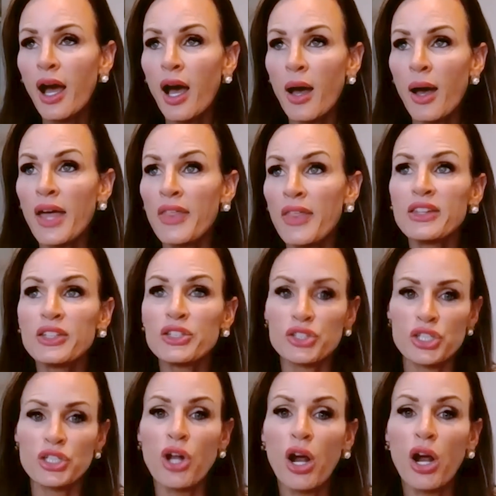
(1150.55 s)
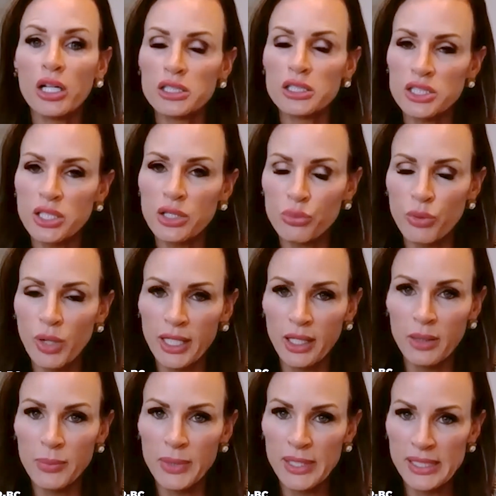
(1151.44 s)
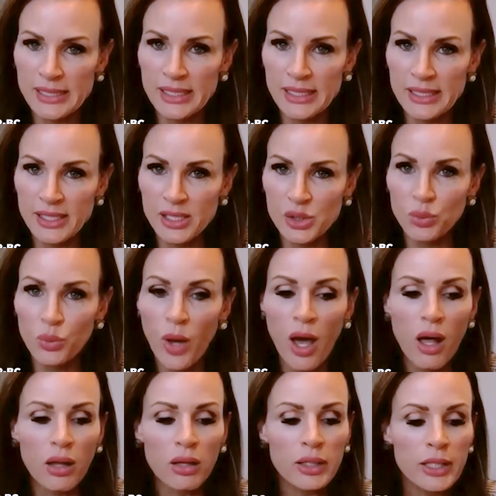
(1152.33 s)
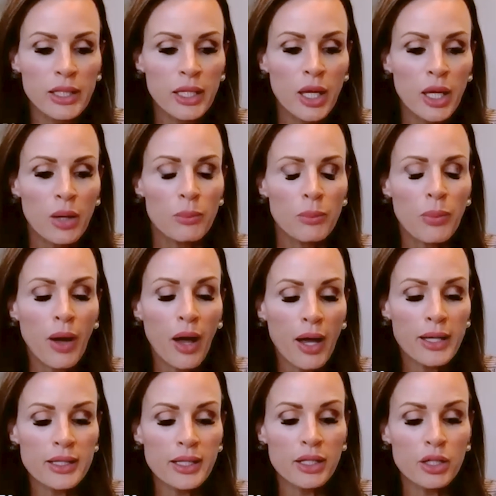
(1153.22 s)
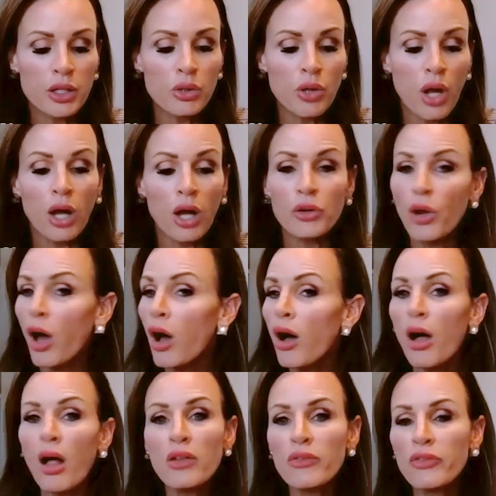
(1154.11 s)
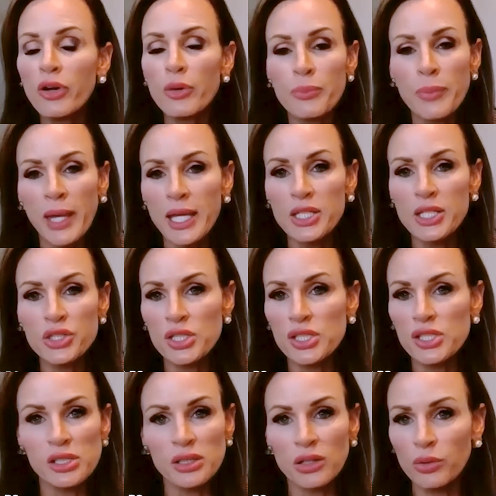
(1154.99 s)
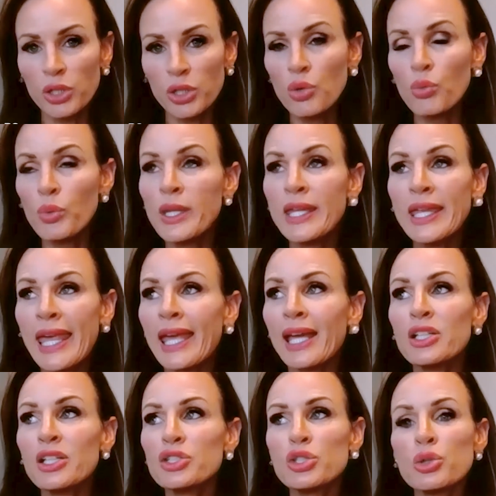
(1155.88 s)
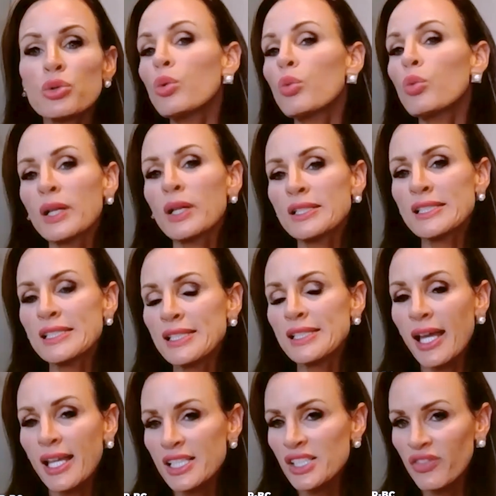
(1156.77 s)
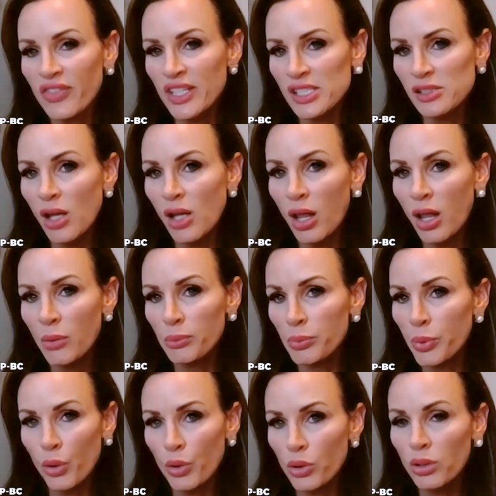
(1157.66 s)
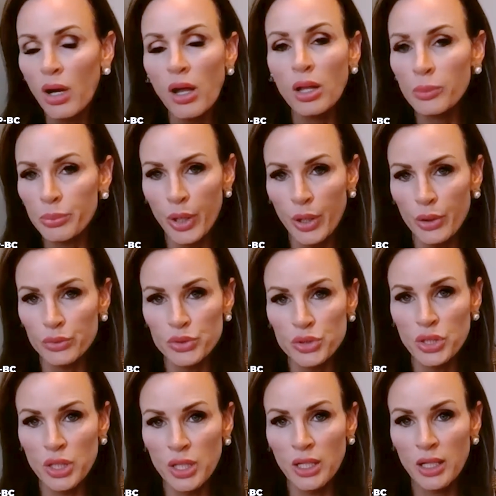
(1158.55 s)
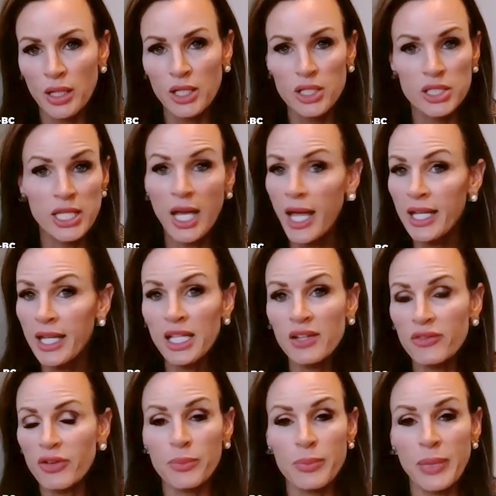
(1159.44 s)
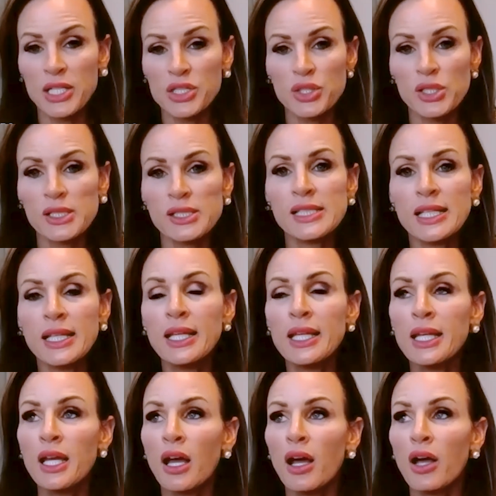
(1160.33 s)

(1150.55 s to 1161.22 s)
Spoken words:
I think there's an art to running a business as well. But not all of our patients, we can't do a one-size-fits-all protocol approach to any of our patients.